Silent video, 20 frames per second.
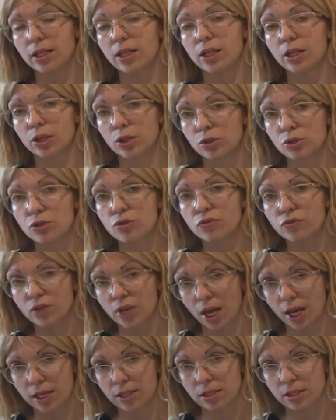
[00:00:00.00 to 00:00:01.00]
an accusative
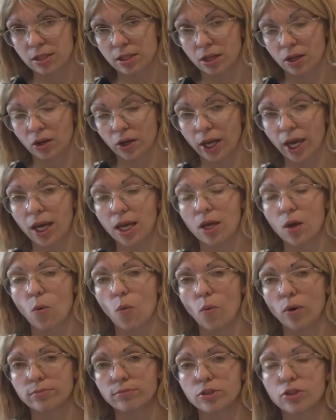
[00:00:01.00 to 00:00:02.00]
case. Okay?
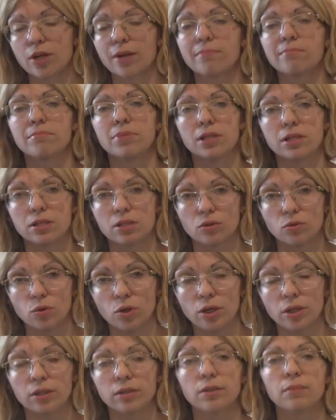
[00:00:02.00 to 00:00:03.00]
One more time.
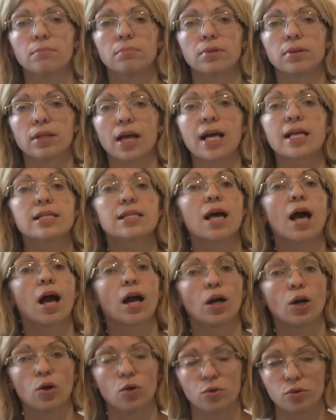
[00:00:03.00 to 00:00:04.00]
Besuchen plus
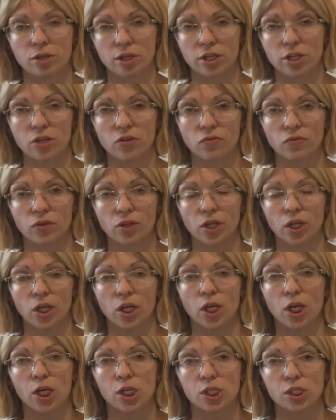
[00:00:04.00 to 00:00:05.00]
accusative.
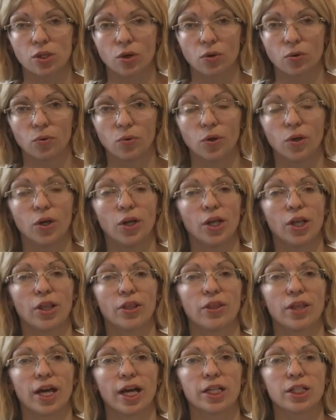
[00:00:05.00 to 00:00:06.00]
So
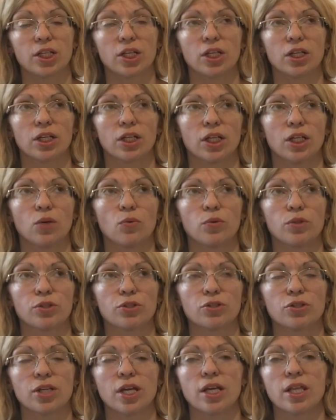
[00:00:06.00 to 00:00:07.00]
that you
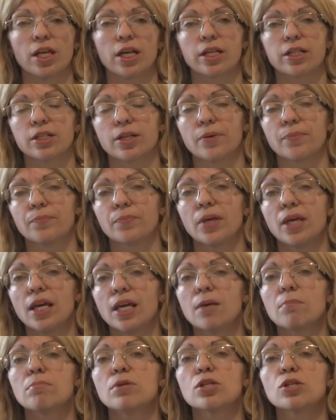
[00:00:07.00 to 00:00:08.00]
want to say that
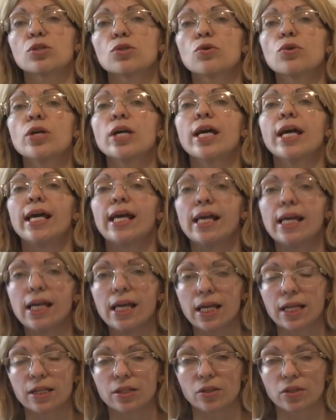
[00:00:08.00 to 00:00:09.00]
ich besuche
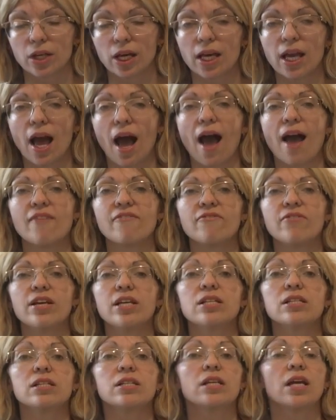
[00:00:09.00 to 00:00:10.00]
ihn. Okay? I
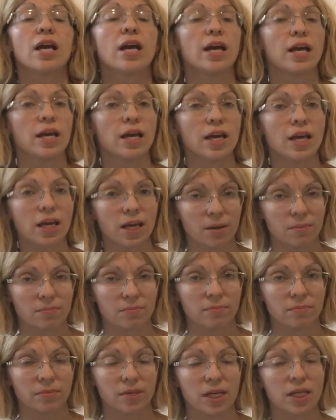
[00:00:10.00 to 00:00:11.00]
visit him.
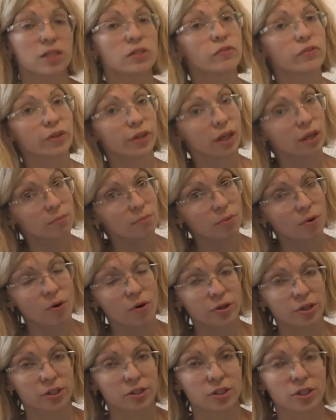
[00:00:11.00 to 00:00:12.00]
It's very
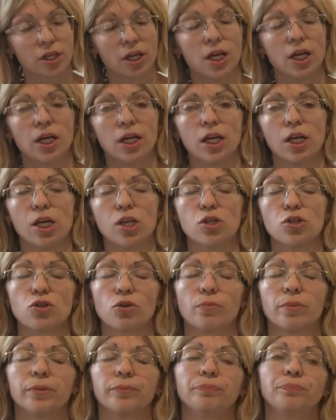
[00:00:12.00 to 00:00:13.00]
important in
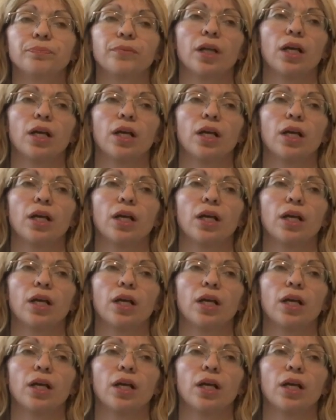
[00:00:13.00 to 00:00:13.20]
German.